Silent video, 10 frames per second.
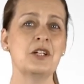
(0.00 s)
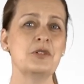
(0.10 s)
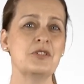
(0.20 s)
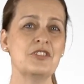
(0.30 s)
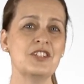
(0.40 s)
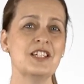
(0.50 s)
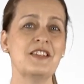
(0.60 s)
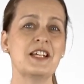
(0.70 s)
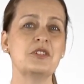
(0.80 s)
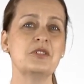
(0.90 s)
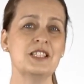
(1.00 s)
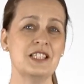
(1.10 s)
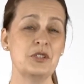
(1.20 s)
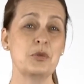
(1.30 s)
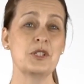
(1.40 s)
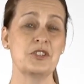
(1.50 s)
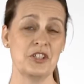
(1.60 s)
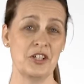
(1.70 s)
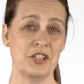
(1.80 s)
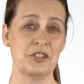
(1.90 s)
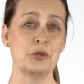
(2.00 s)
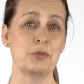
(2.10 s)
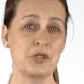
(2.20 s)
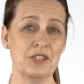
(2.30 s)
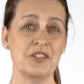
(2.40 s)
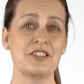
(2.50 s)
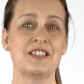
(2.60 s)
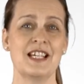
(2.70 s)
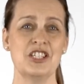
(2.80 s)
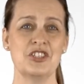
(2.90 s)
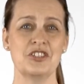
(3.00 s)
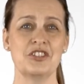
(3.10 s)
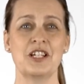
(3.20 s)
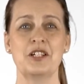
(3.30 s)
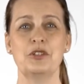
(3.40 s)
you see that you need to return to previous stages